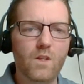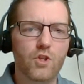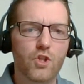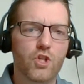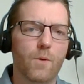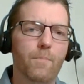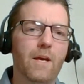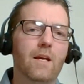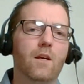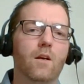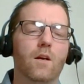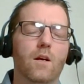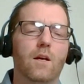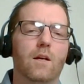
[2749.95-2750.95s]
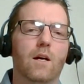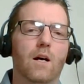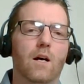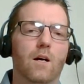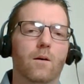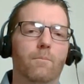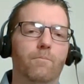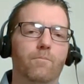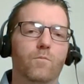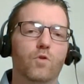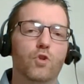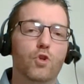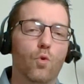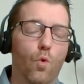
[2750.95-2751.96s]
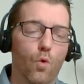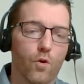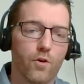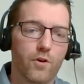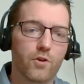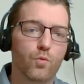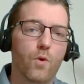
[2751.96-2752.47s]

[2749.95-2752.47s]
shipping um, new orders.